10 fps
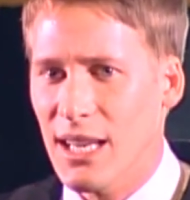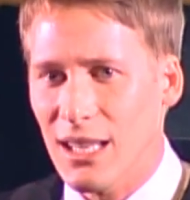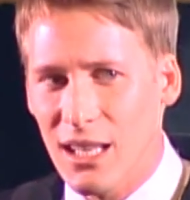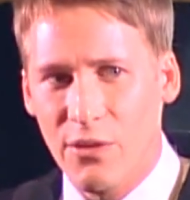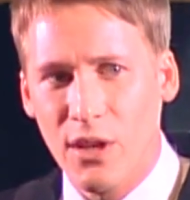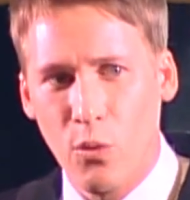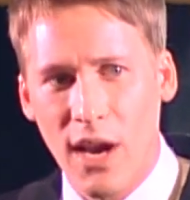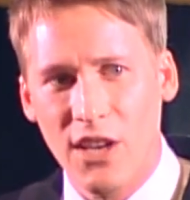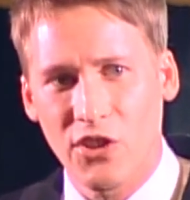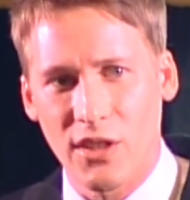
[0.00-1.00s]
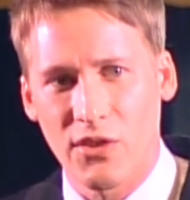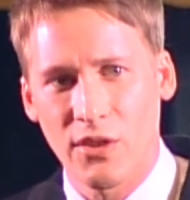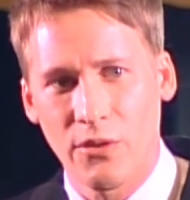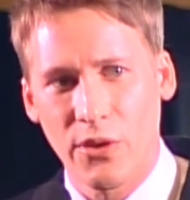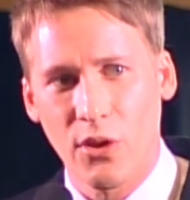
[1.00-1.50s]
trying to get living
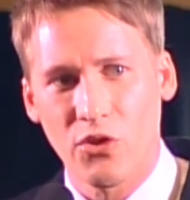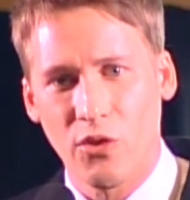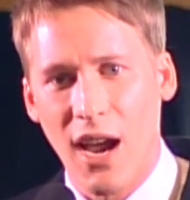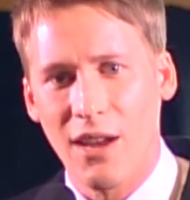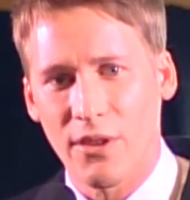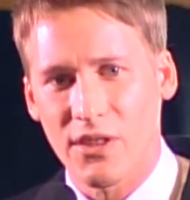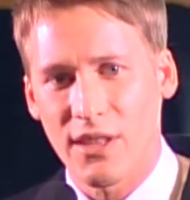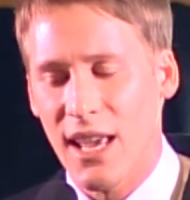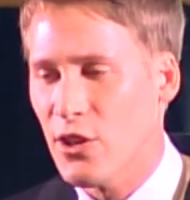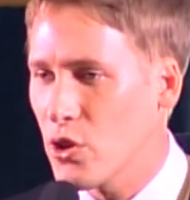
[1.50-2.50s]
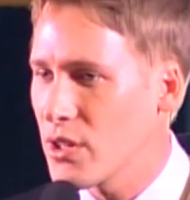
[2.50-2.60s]
wages for those drivers.